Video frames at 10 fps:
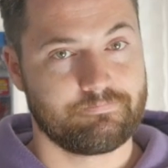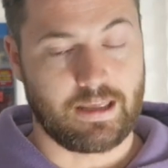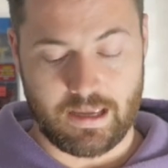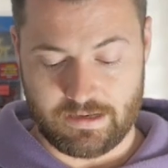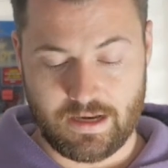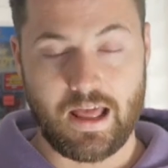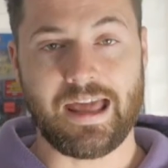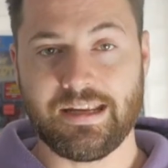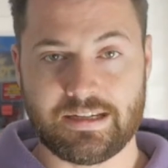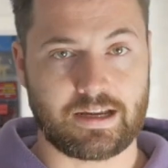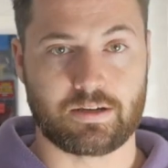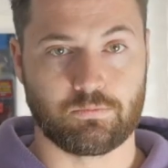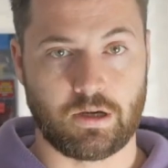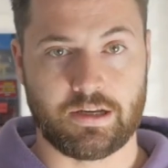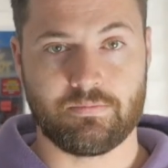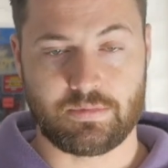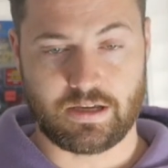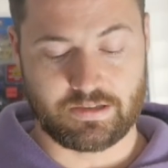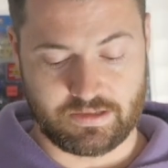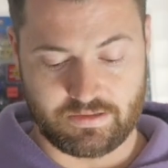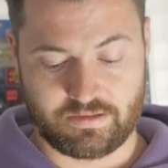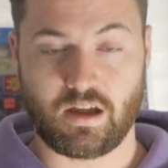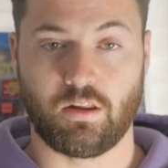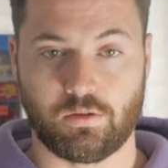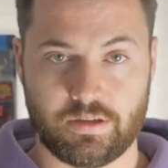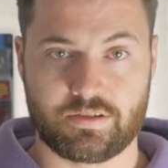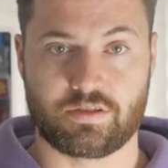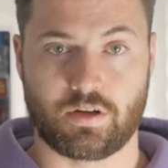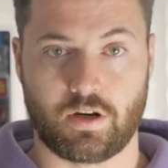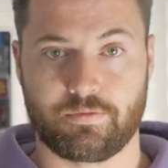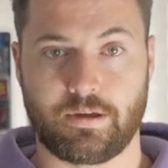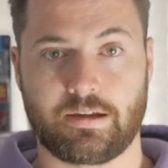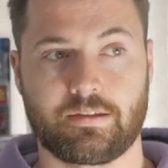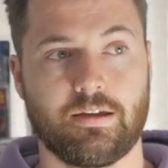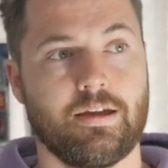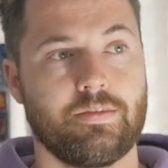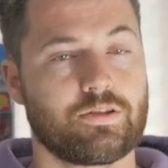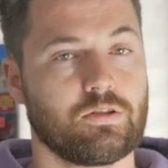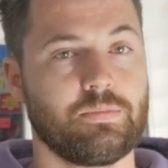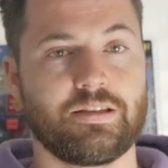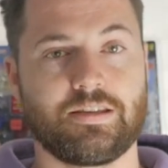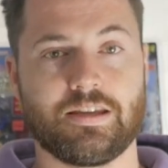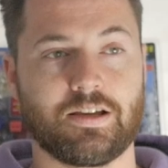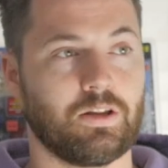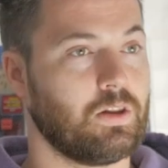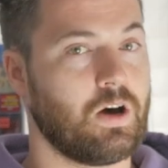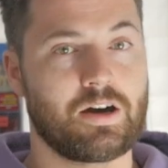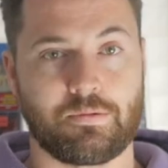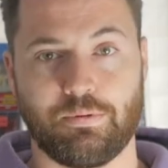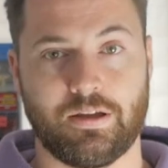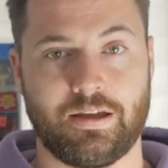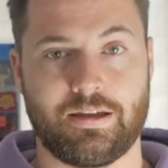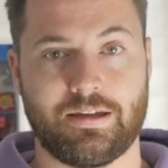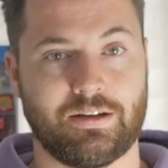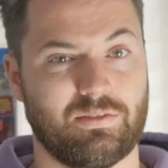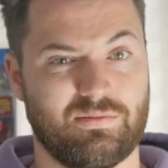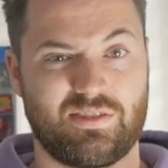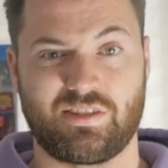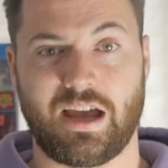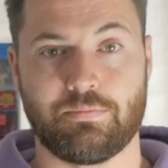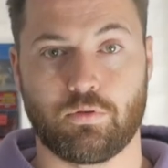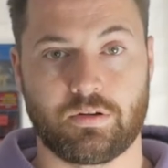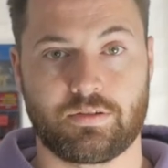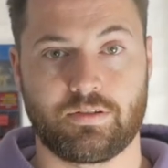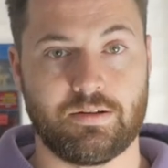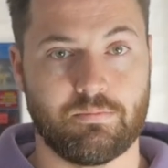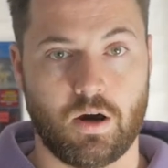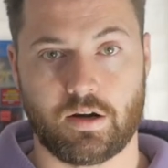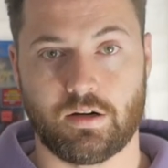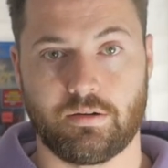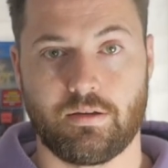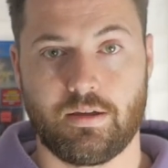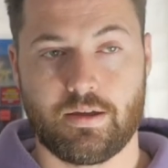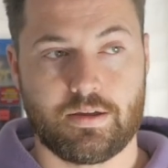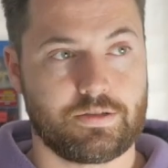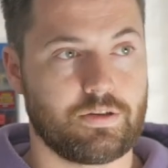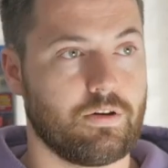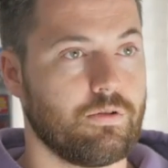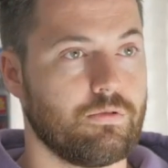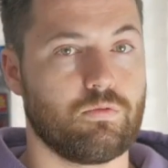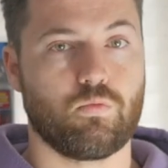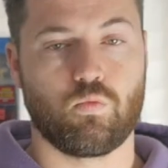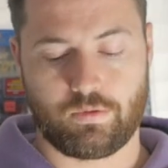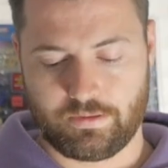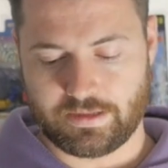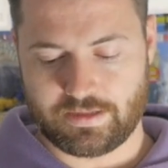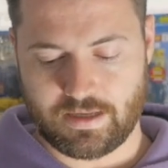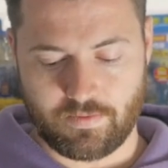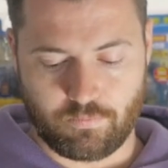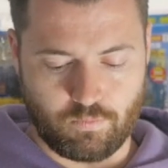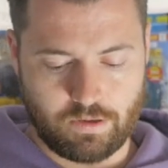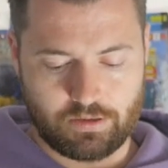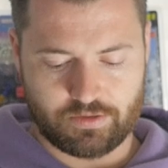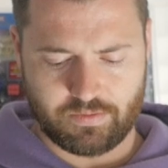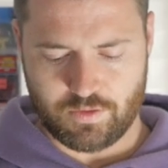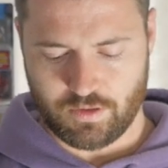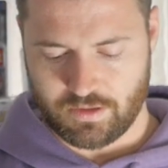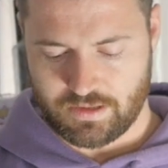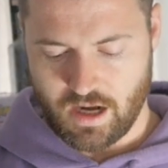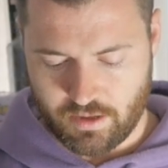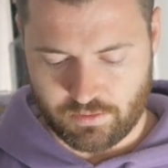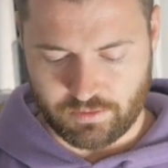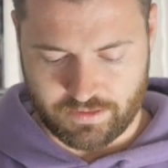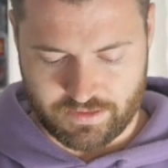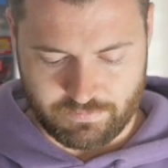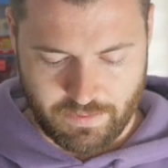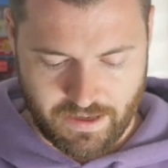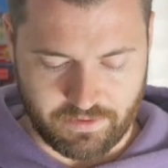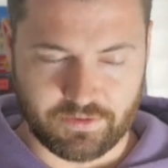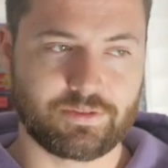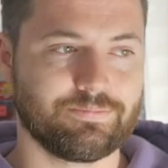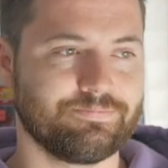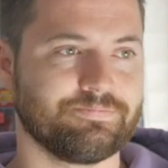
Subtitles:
and any deck can run it because it's colorless, it's an artifact, this will be seeing a lot of play in sideboards in Modern. So let's think of what are some good colorless spells. I